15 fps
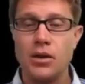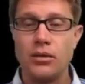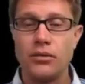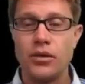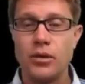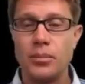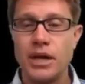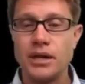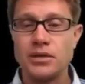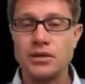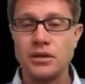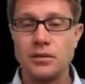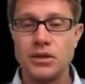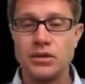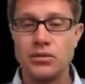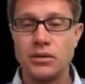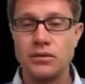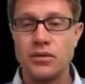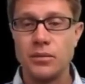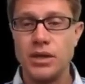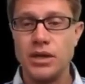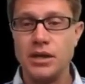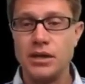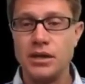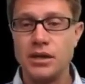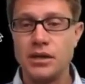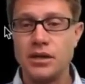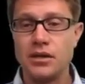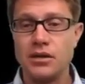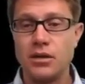Or for a pendulum to swing from
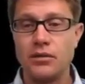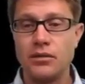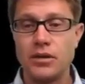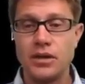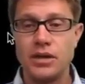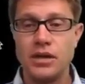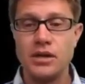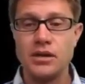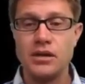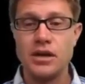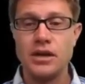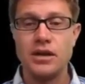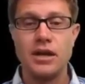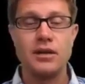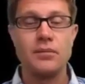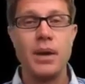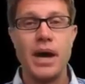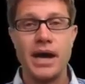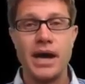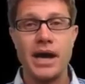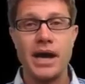here over to here and then back